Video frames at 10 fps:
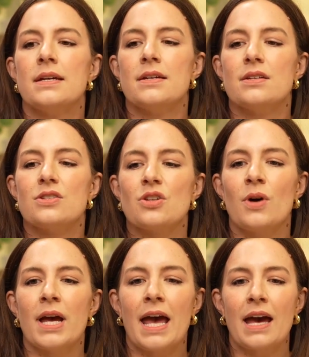So
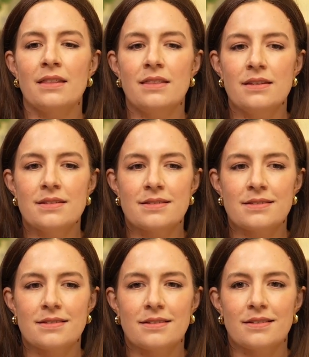I had this
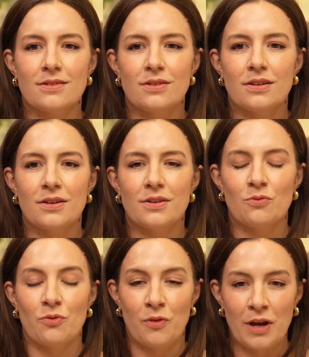
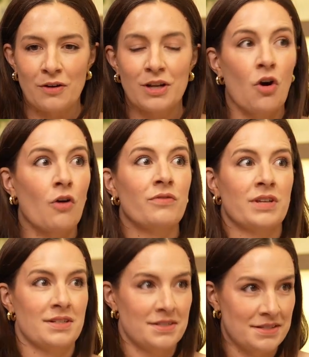very
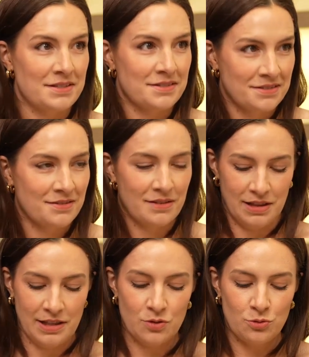obvious
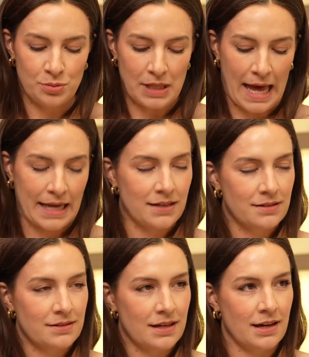little black
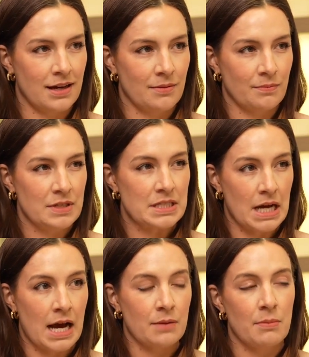
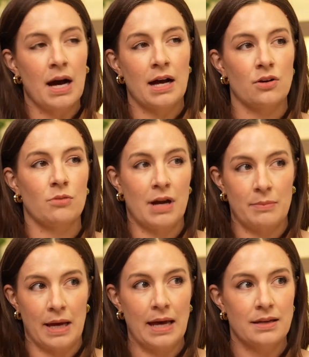dark mark on my
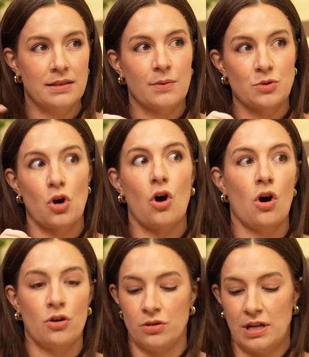back that was
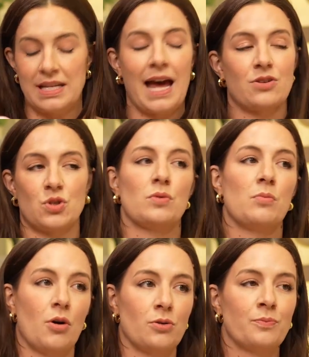attached to a
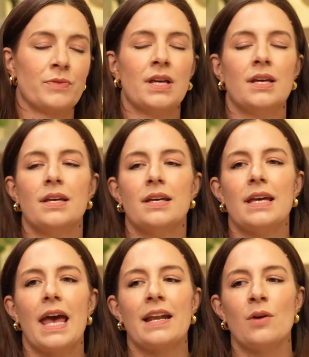mole.
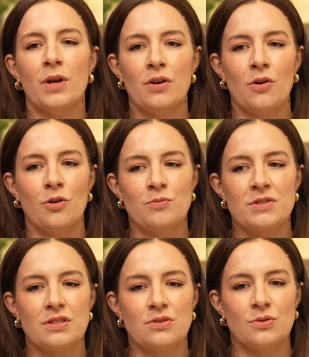And I went home
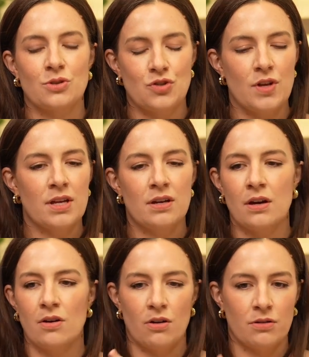to
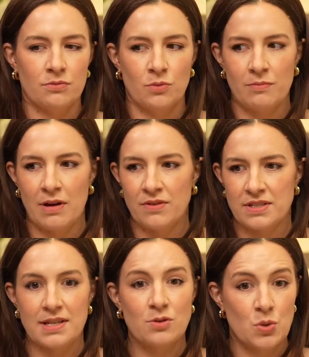Australia on one of my
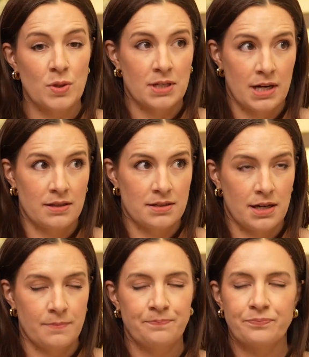visits. I was 29 at the time.